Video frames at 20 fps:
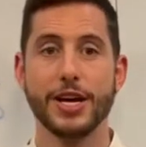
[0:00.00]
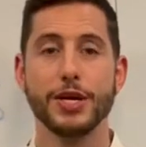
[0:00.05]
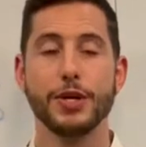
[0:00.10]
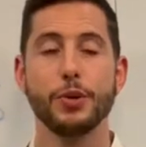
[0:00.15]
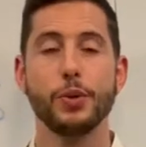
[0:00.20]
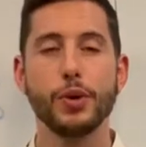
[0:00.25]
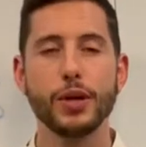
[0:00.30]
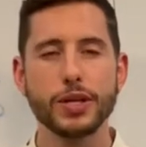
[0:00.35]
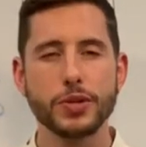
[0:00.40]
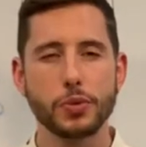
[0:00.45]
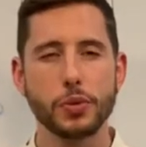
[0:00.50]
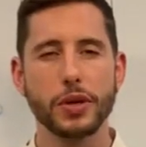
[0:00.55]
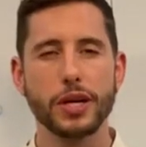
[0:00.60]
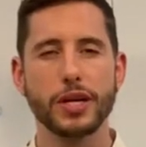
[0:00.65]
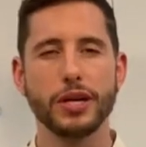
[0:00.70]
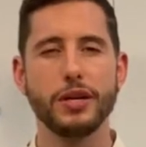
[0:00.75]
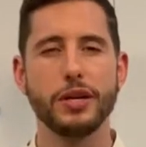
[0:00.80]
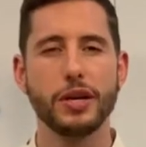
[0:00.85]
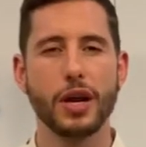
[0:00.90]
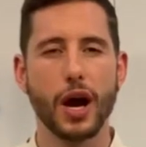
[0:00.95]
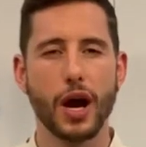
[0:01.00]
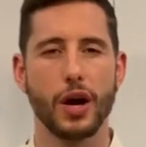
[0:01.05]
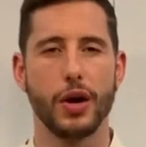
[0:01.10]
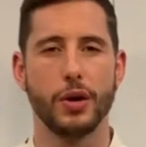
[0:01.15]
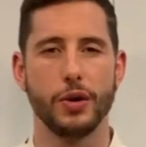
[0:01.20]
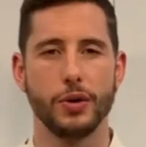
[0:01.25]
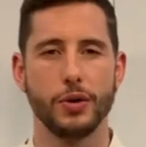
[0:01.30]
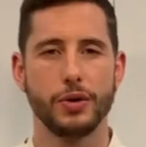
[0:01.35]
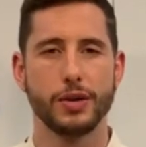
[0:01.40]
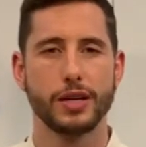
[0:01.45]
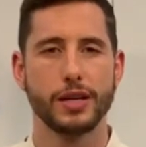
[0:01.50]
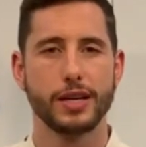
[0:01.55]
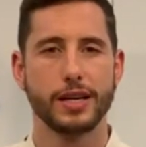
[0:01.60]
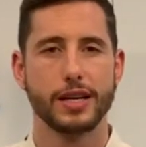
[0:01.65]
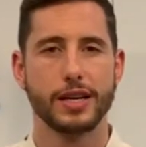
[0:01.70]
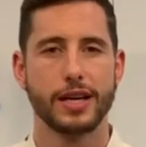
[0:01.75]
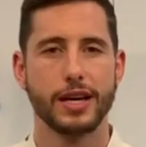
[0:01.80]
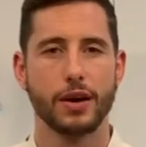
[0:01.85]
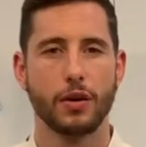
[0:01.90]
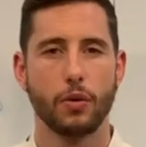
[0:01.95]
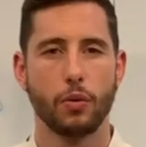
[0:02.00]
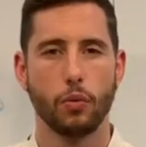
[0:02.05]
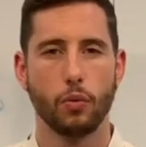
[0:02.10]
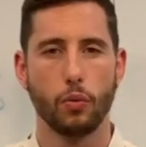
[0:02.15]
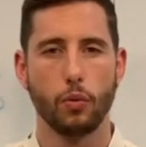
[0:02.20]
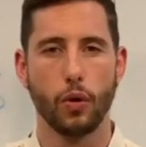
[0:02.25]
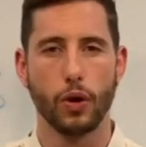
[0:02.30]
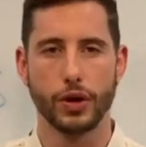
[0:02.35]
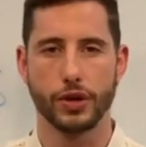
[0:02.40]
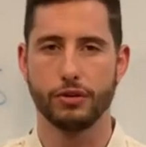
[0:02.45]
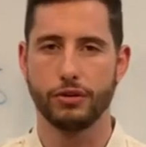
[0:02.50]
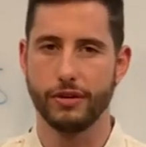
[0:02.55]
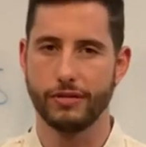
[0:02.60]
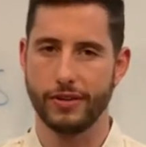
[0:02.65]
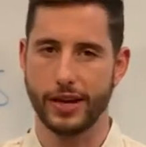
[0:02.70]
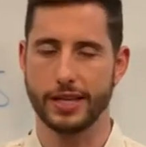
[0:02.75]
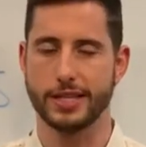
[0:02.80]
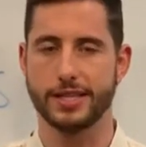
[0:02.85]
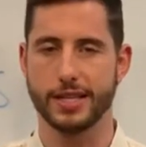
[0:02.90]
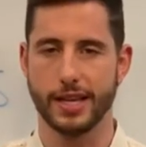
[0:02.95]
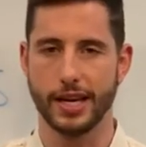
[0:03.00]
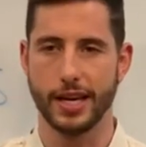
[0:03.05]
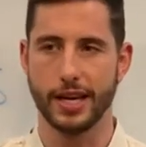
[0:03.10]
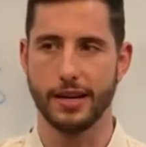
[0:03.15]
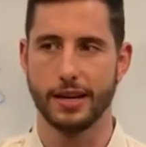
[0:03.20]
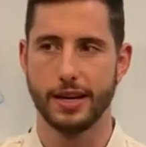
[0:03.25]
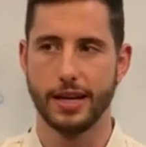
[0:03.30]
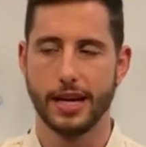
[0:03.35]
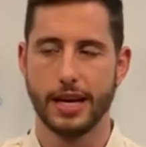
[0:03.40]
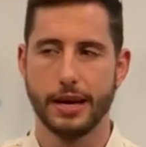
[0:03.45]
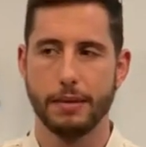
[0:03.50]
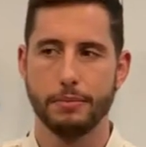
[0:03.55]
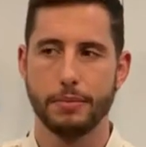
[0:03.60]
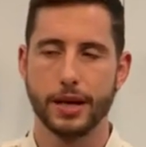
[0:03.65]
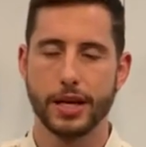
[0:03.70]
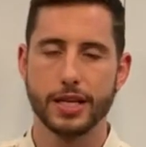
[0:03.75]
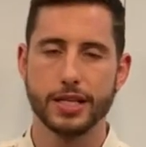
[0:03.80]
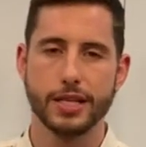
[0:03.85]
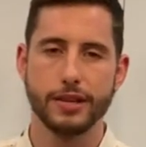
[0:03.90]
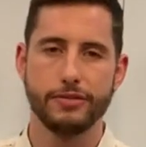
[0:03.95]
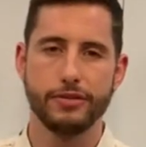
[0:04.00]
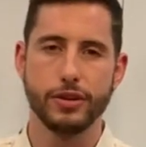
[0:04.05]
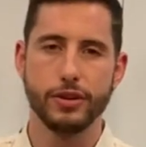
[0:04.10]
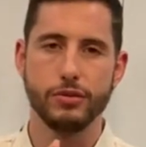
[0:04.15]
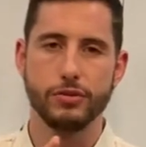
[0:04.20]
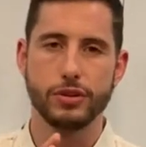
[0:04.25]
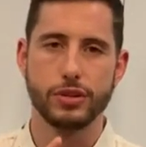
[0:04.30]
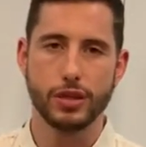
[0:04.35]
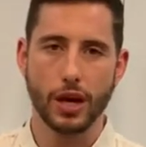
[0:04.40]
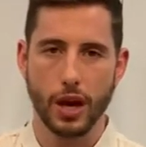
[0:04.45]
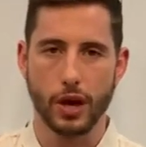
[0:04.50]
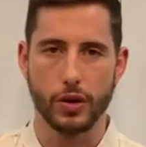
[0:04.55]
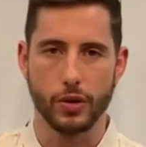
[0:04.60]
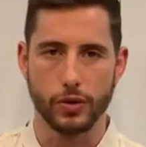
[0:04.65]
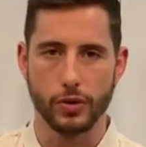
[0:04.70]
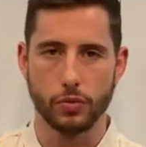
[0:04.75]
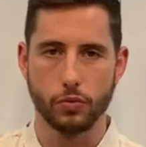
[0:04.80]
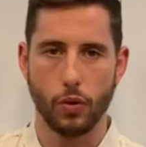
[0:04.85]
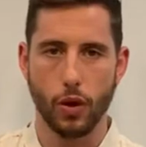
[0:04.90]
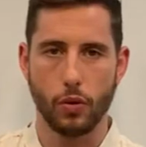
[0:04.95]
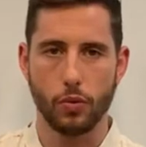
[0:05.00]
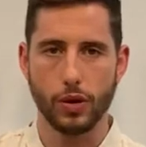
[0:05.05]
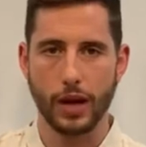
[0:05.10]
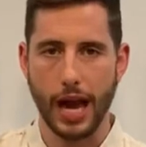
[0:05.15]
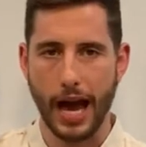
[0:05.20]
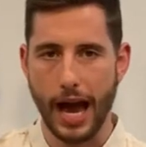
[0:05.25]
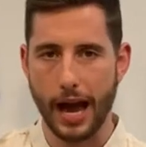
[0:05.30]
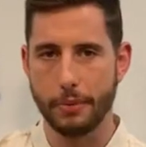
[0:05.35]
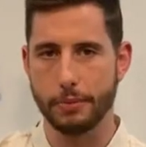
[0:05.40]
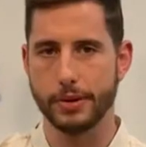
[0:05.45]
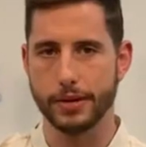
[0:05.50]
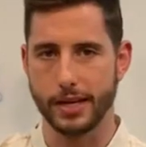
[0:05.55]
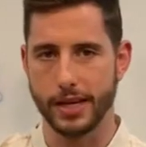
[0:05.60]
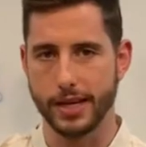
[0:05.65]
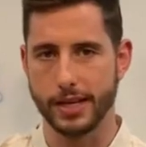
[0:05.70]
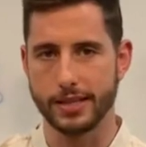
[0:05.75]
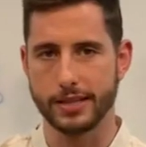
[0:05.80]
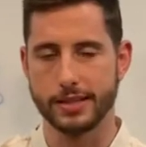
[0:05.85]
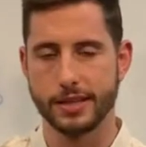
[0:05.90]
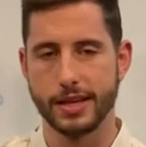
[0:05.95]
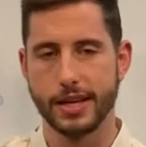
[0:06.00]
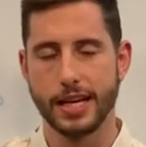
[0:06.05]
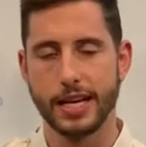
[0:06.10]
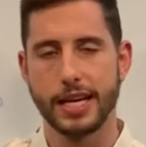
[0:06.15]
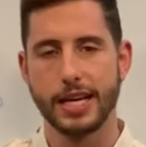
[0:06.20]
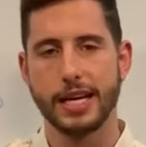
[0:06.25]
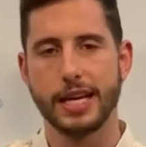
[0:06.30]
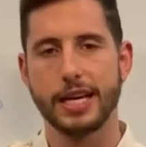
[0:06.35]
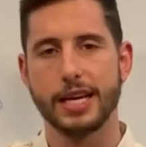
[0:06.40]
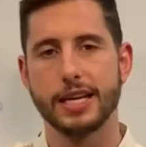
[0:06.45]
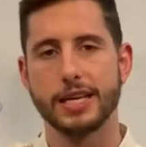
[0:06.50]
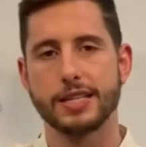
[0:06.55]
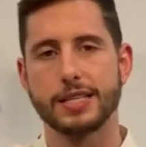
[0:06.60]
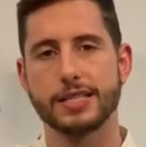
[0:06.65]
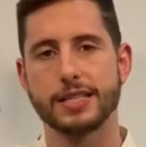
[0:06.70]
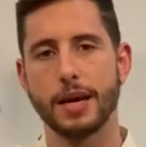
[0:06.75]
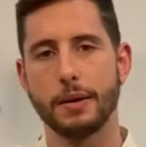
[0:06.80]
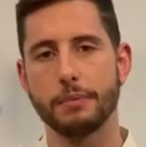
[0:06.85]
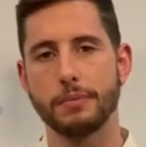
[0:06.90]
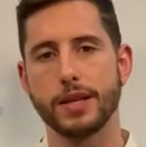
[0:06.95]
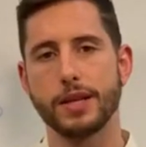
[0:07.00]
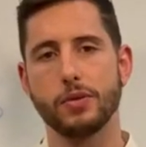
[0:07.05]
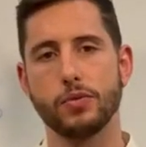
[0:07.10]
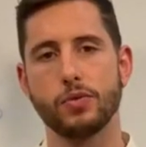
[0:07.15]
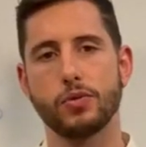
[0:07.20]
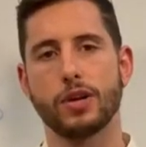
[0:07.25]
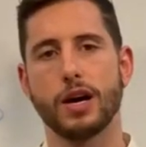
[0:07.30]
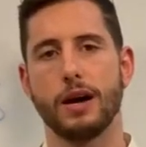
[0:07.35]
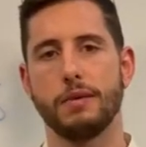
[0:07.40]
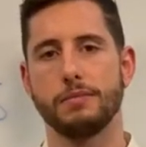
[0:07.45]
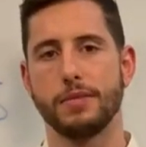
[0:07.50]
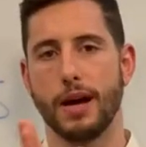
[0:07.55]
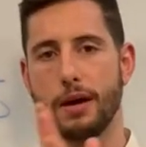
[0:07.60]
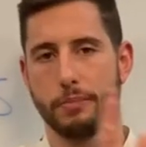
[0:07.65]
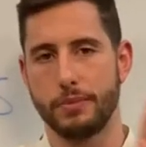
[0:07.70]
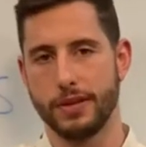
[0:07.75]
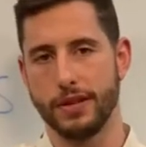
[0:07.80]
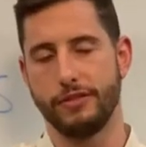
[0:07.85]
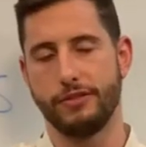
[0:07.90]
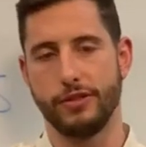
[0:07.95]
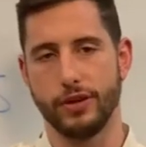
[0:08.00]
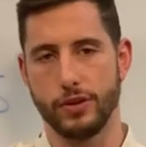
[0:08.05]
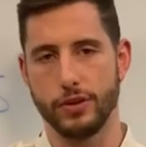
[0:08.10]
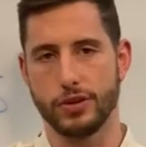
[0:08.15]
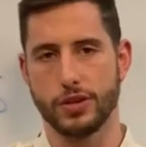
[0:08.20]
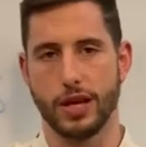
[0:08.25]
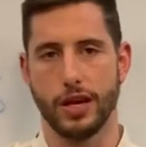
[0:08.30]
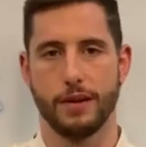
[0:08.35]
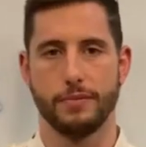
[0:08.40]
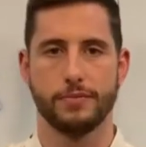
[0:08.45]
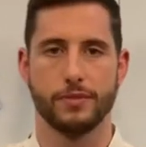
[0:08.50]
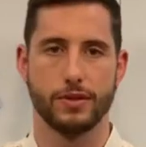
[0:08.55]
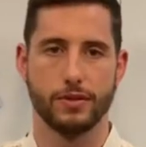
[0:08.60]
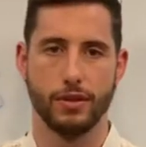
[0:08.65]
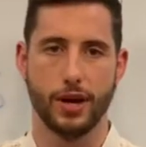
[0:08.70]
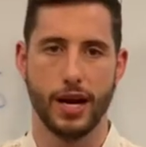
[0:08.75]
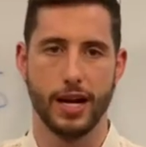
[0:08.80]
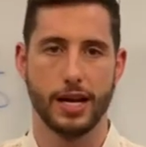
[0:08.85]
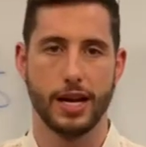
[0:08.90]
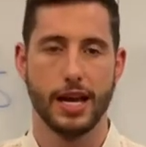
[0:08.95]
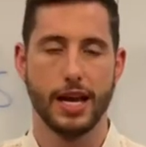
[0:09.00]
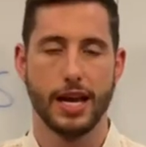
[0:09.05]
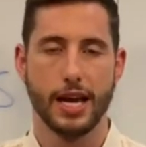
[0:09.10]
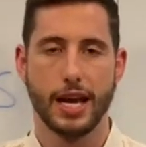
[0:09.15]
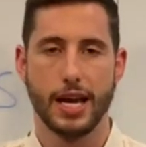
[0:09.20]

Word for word: You always want to know what you're investing in because if you don't, what will happen is something will come up in the future, right?